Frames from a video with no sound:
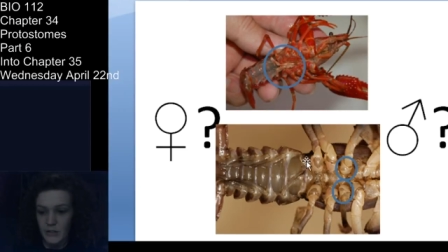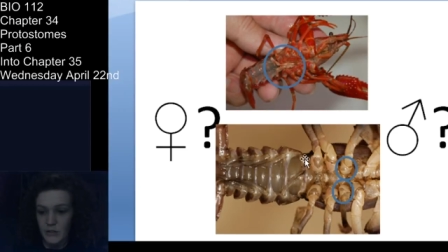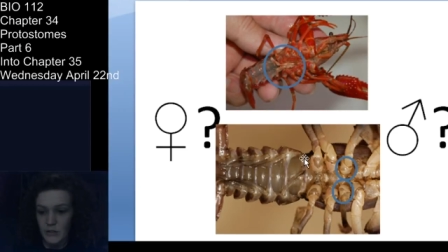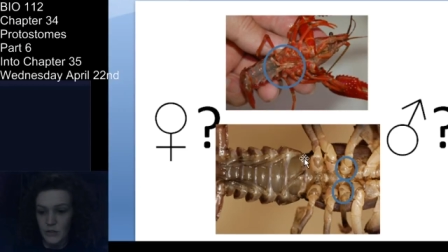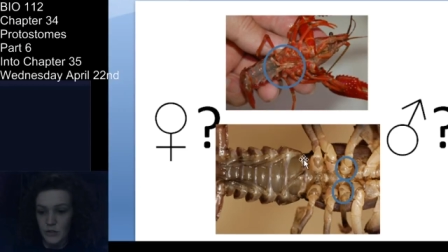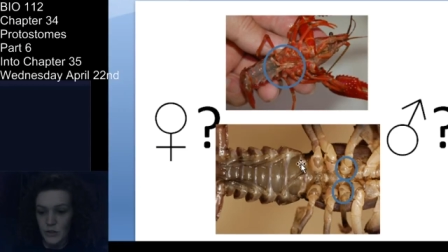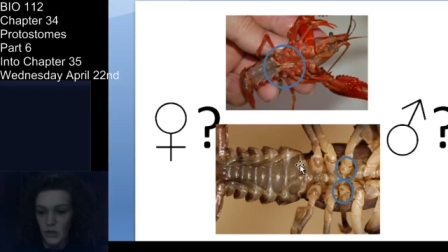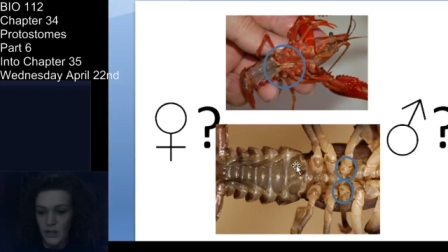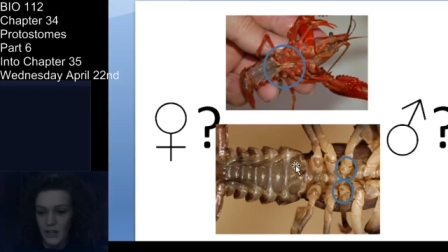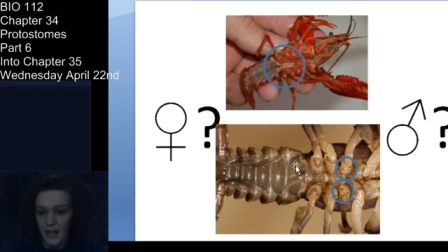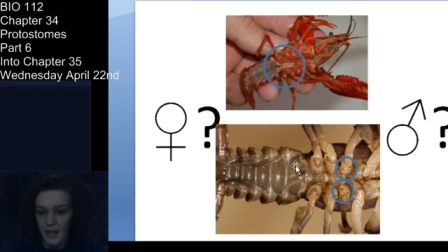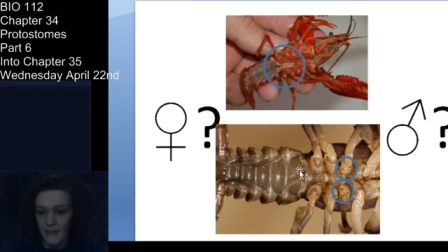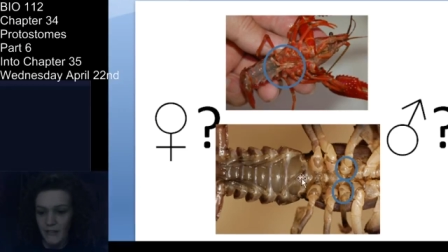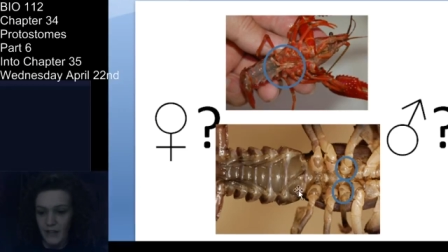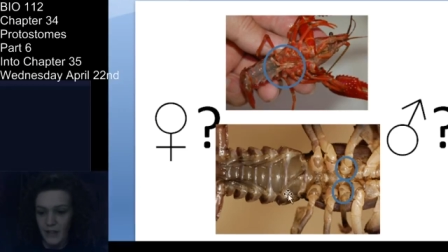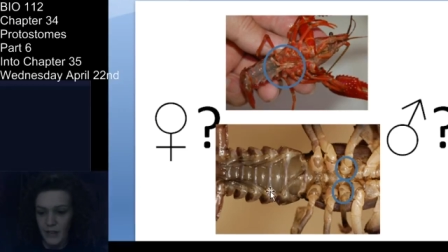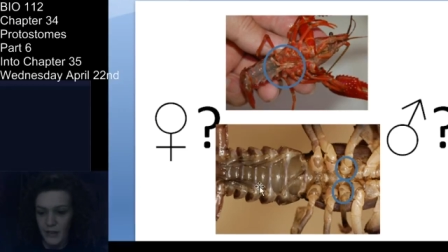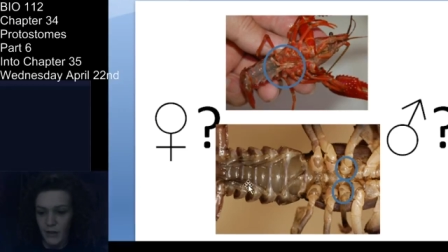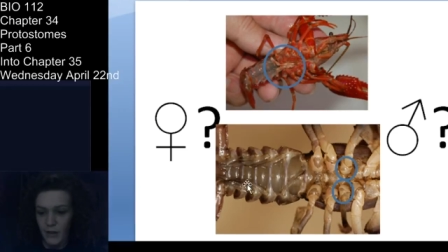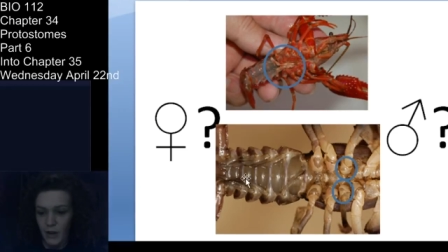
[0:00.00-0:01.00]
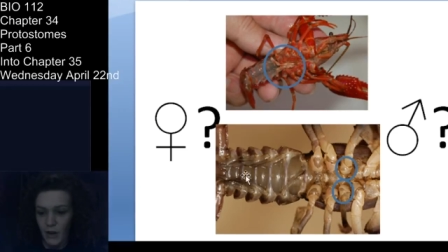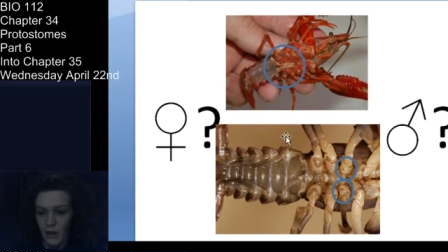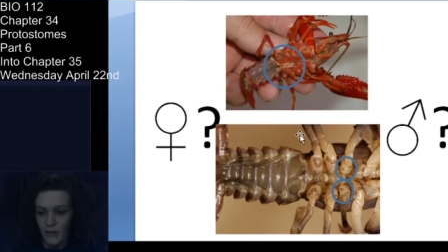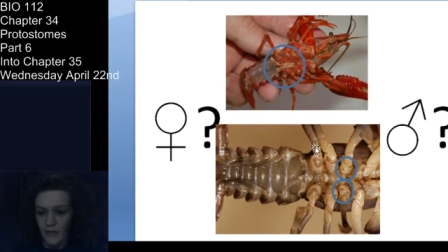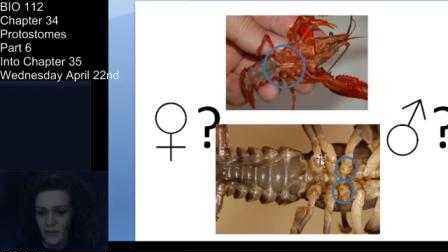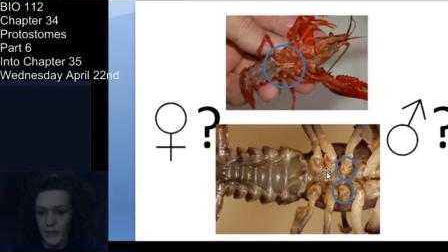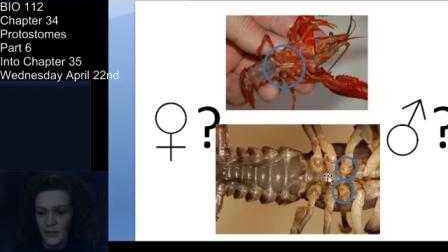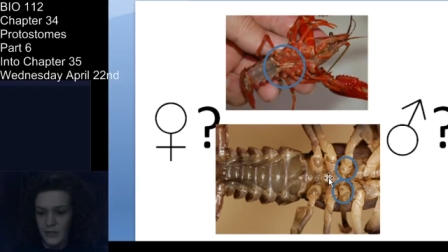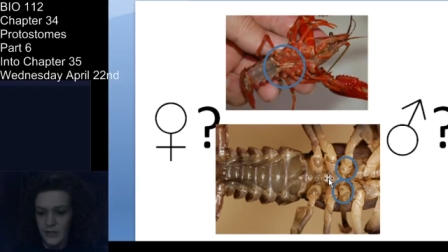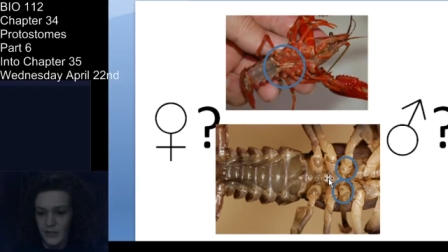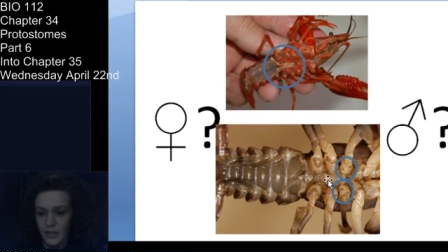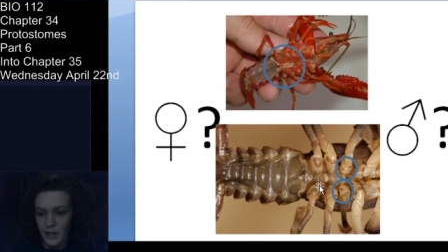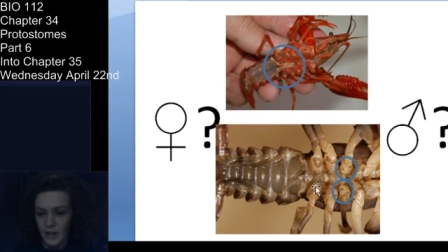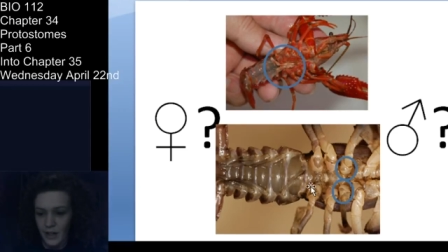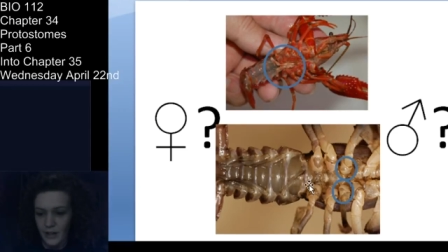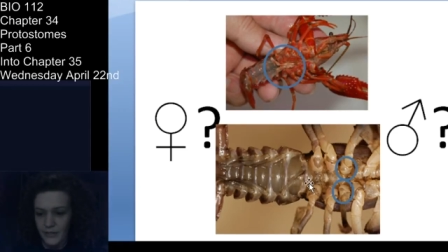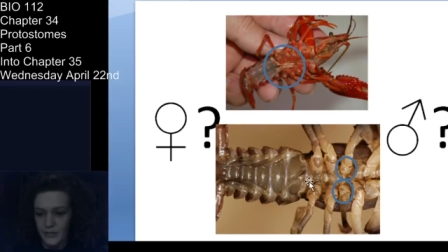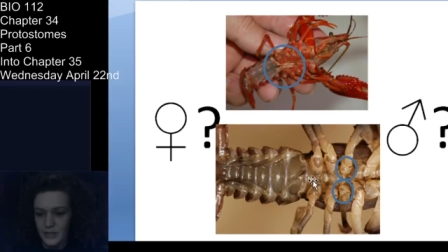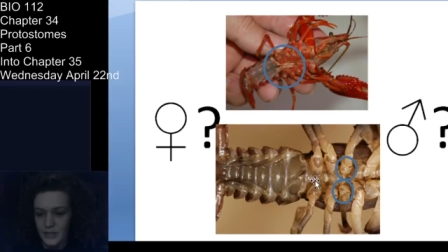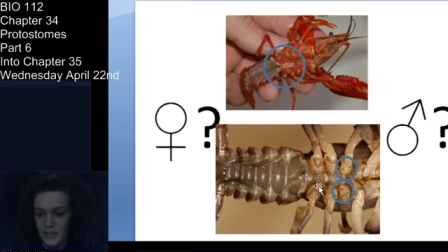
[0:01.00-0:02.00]
you don't have that. They're all very
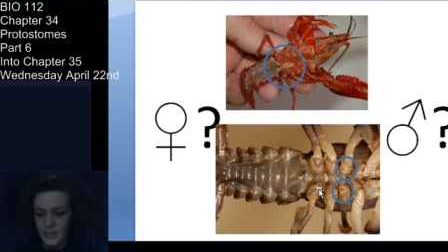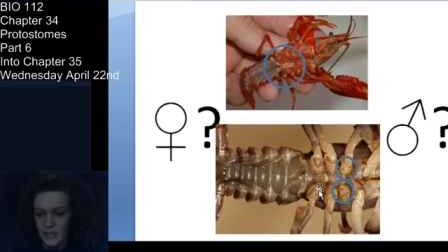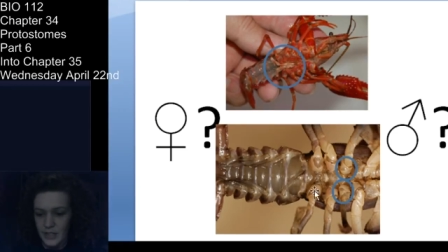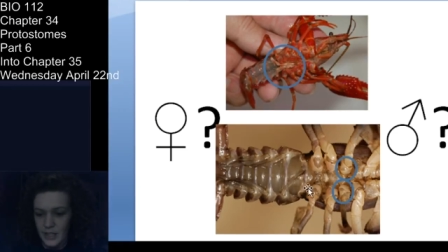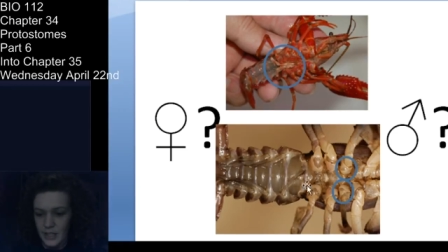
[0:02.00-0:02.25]
soft.